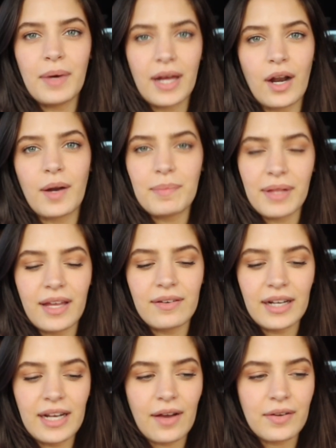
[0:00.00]
but our plan
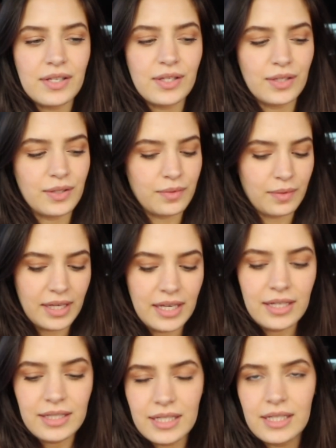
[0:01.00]
right now is to
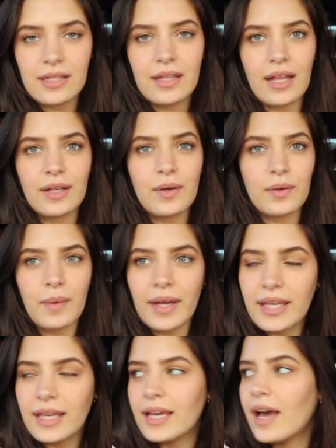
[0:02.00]
eat, then go to
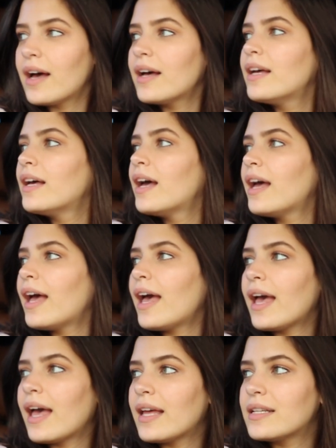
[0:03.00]
Ikea
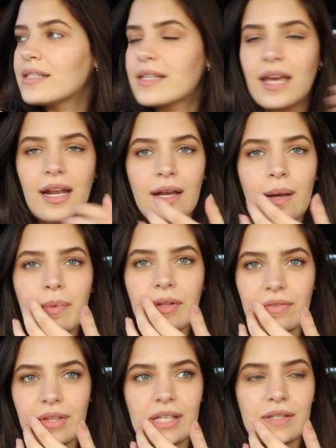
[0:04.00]
and get a couple
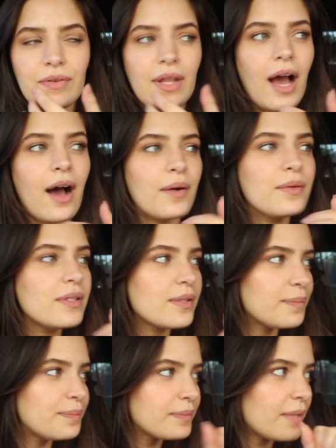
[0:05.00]
of things for the
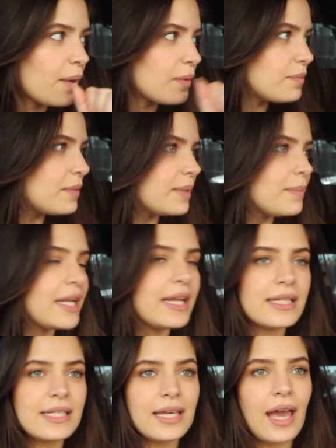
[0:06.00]
house that we've been meaning to